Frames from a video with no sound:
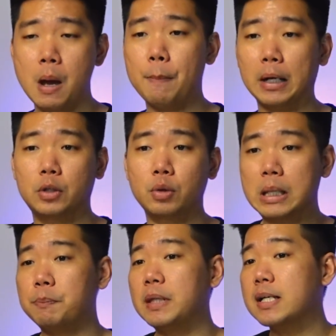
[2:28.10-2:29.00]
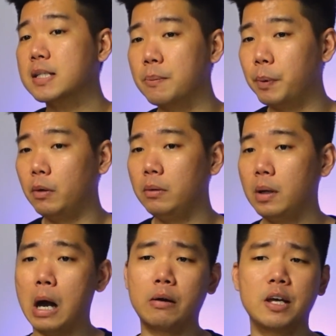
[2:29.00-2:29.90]
But to keep things simple,
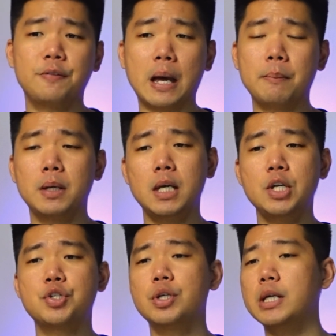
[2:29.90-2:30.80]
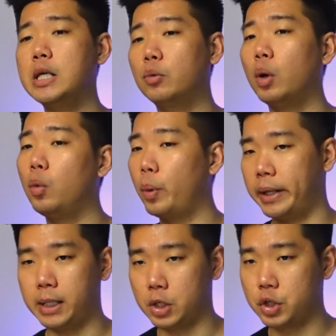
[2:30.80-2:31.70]
I'll give them each equal
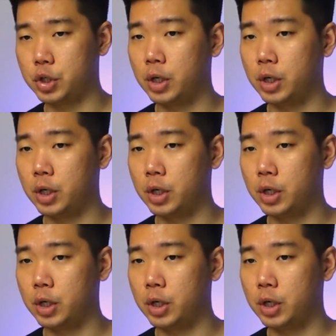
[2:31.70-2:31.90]
weightage.